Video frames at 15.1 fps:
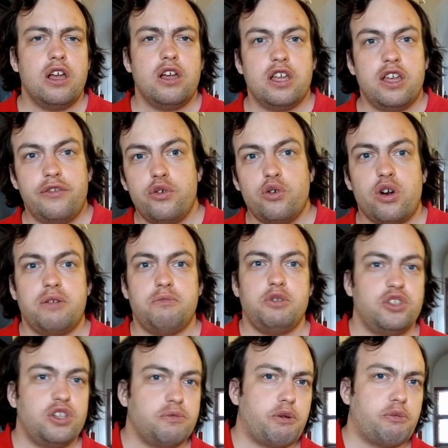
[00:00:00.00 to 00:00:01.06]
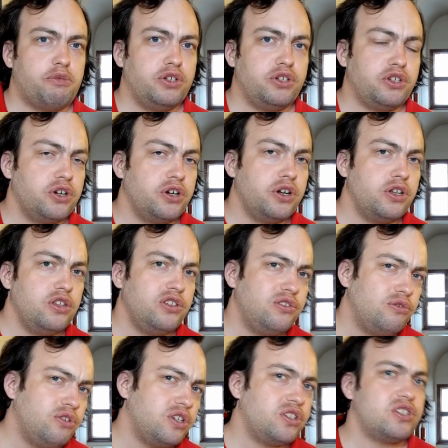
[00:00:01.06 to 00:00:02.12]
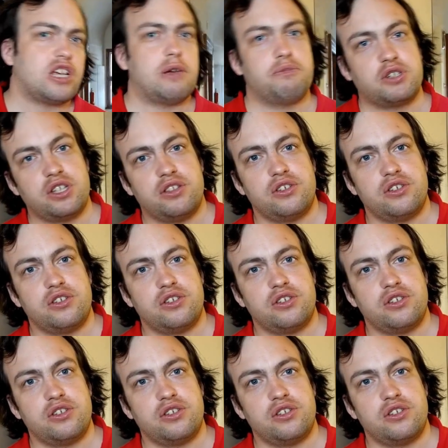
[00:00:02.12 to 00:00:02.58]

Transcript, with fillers: if you are a music publisher, you just typeset